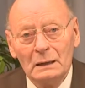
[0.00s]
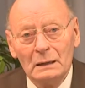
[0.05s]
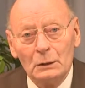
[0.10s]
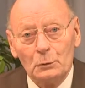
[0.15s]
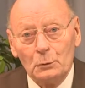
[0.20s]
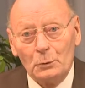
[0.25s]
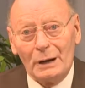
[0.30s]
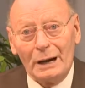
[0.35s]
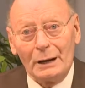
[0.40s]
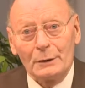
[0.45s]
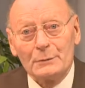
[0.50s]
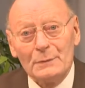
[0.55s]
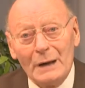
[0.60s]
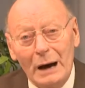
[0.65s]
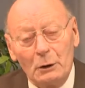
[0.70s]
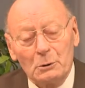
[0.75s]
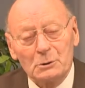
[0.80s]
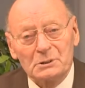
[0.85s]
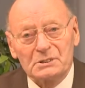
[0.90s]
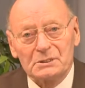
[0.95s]
We are
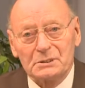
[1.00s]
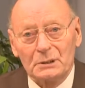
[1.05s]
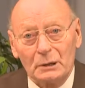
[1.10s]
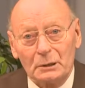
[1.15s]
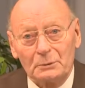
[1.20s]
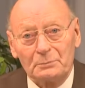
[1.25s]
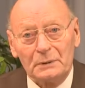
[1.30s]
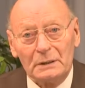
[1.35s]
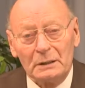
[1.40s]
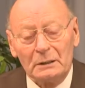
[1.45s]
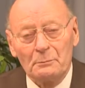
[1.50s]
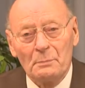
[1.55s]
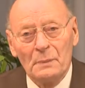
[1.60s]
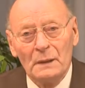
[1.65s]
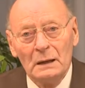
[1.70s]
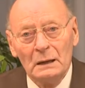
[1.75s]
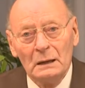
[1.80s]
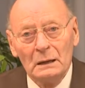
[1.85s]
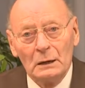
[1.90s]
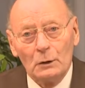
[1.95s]
now serving
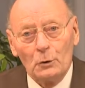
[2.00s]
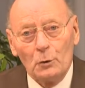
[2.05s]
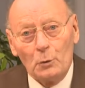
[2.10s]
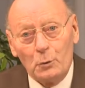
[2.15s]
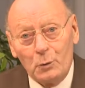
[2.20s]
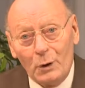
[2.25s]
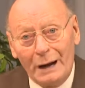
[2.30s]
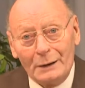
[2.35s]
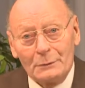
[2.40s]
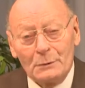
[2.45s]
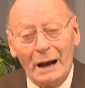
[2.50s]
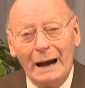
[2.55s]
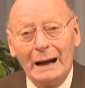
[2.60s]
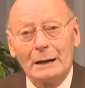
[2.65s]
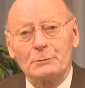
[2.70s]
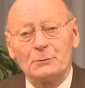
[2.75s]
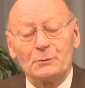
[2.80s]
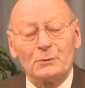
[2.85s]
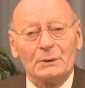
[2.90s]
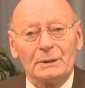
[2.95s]

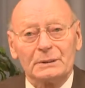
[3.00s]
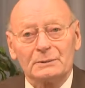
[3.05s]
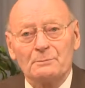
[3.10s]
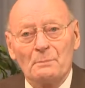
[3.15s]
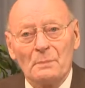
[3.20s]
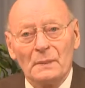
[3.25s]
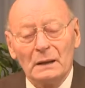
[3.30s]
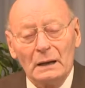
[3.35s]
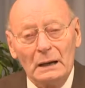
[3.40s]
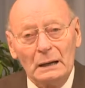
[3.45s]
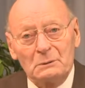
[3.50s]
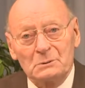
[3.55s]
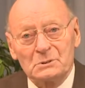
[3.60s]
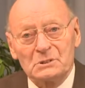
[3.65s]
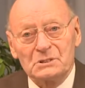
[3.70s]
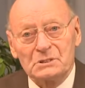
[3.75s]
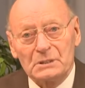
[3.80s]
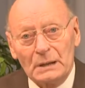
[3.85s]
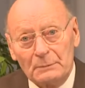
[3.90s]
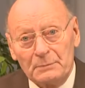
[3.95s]

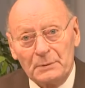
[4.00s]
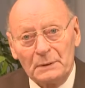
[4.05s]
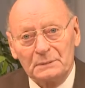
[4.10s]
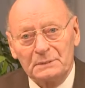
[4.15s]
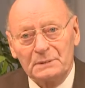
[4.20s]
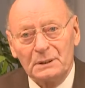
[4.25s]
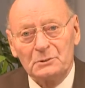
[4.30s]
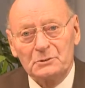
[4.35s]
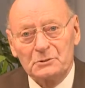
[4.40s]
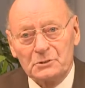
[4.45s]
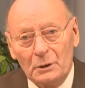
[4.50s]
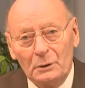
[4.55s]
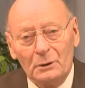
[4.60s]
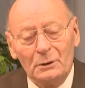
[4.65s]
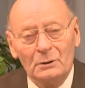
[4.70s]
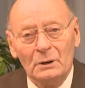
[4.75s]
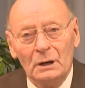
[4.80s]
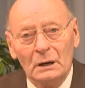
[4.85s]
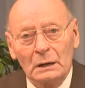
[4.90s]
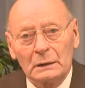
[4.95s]

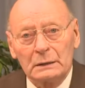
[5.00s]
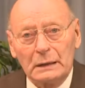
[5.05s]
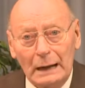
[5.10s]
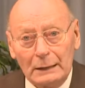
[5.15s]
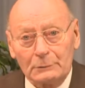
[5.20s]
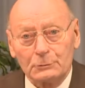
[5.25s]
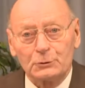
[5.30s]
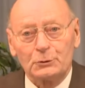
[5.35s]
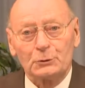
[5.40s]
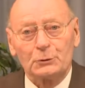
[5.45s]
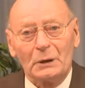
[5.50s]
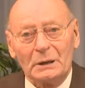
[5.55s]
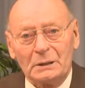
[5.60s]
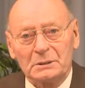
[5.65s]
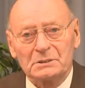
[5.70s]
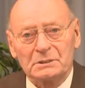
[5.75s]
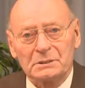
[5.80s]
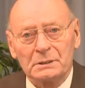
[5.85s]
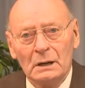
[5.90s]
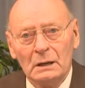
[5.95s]
172
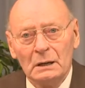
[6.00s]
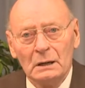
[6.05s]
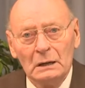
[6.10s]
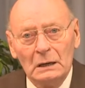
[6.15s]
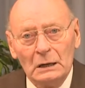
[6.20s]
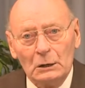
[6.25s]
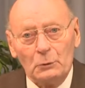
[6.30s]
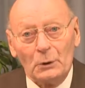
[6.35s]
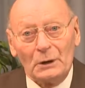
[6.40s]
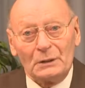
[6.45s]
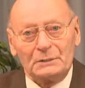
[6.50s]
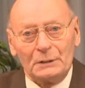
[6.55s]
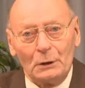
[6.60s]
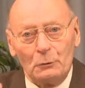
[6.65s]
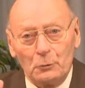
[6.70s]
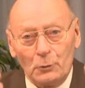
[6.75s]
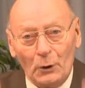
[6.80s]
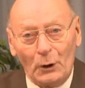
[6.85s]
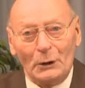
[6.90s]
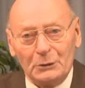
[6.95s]
countries with the
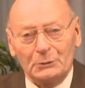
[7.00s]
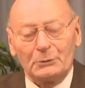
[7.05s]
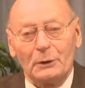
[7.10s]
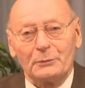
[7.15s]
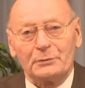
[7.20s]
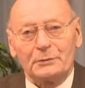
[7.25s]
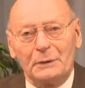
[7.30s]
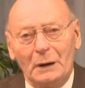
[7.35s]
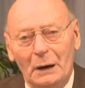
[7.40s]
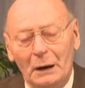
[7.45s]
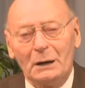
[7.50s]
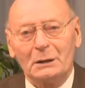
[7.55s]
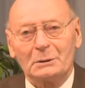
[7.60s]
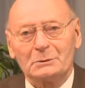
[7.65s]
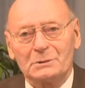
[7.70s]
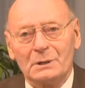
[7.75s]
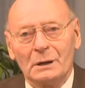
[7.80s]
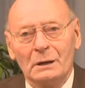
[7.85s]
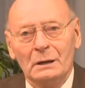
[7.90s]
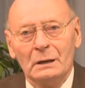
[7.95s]
Word of
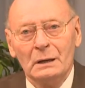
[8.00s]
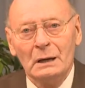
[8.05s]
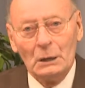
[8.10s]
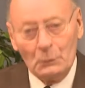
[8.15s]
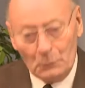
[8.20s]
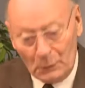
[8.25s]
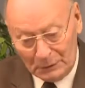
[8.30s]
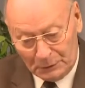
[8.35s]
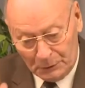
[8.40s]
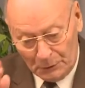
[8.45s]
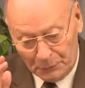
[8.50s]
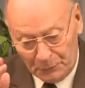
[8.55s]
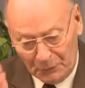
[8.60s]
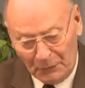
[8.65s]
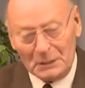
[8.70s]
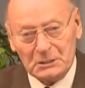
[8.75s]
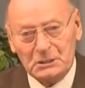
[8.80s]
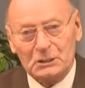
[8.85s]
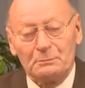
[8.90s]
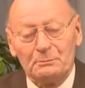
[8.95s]
God, with the
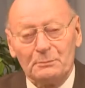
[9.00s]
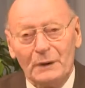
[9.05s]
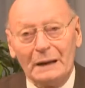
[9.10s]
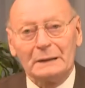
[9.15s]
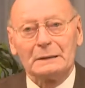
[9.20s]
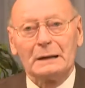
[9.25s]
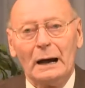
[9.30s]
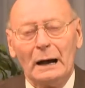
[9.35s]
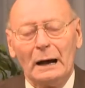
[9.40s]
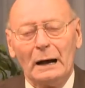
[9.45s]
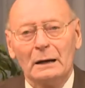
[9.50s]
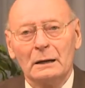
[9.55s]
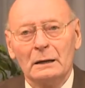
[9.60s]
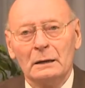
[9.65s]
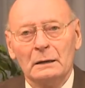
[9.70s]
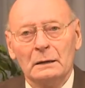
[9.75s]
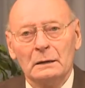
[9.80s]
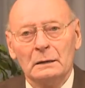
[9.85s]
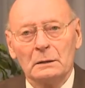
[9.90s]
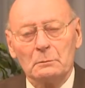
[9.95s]
fresh manna
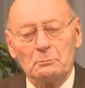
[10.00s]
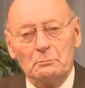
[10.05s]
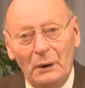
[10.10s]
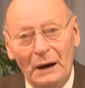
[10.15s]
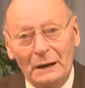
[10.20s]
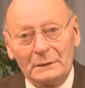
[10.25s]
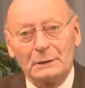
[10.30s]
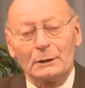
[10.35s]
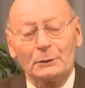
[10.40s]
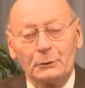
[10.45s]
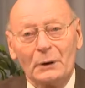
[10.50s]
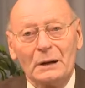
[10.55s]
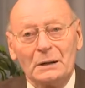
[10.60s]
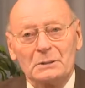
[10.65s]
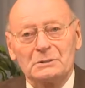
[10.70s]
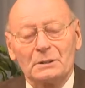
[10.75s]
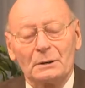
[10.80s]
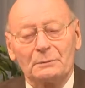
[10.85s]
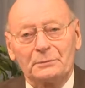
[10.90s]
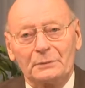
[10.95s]
by the
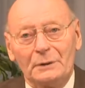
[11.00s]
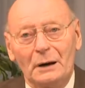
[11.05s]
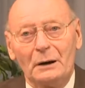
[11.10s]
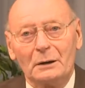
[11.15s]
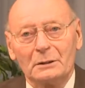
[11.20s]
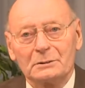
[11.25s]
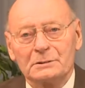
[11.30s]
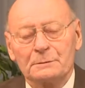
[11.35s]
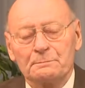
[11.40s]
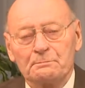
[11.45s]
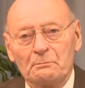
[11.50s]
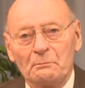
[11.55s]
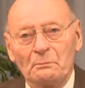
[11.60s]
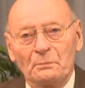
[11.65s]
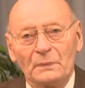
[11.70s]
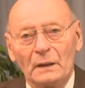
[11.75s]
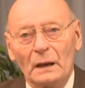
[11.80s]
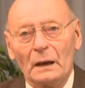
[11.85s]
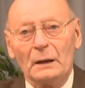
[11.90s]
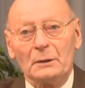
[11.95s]
grace of God,
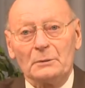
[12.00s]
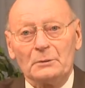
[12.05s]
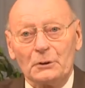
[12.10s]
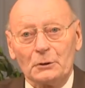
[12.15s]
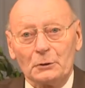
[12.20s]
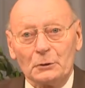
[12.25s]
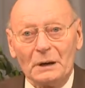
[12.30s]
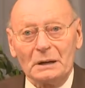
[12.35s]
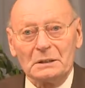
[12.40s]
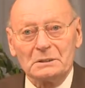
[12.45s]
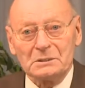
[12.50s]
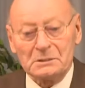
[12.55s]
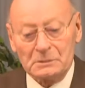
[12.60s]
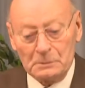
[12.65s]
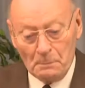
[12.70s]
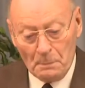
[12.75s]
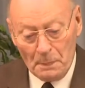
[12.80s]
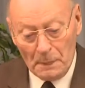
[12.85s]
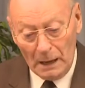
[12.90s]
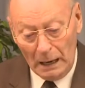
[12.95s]
and the rest
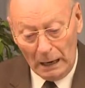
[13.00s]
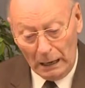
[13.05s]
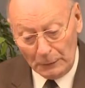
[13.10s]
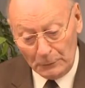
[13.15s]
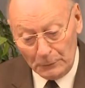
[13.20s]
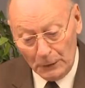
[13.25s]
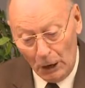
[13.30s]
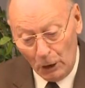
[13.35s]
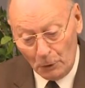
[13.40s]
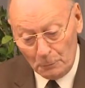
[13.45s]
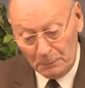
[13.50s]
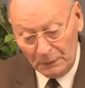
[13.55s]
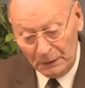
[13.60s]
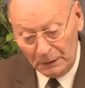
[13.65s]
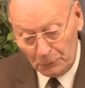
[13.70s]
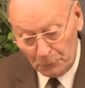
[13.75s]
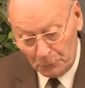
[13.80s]
are now being